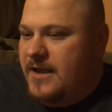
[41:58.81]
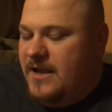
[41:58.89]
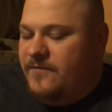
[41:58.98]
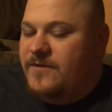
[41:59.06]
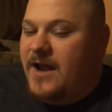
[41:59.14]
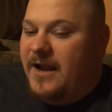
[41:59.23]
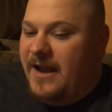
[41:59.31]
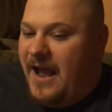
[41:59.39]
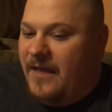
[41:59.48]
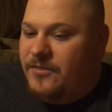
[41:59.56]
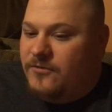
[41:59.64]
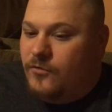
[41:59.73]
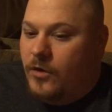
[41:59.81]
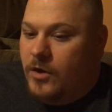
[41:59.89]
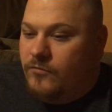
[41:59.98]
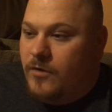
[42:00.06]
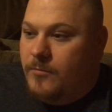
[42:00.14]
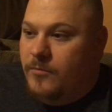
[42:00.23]
If not at the
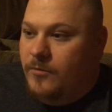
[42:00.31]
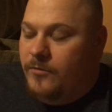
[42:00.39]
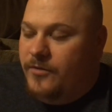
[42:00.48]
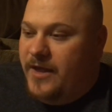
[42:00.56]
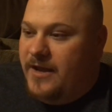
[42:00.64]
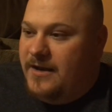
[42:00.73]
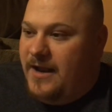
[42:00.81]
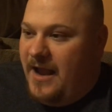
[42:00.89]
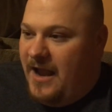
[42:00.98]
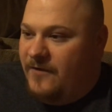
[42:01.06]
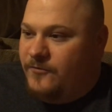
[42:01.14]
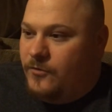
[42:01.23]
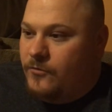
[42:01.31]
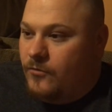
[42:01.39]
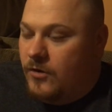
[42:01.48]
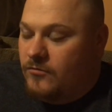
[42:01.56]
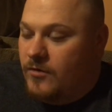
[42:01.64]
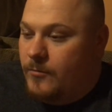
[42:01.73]
Royal Rumble, then after the
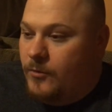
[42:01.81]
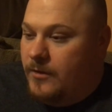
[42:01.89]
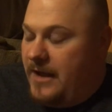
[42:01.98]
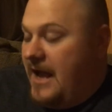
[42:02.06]
Royal Rumble.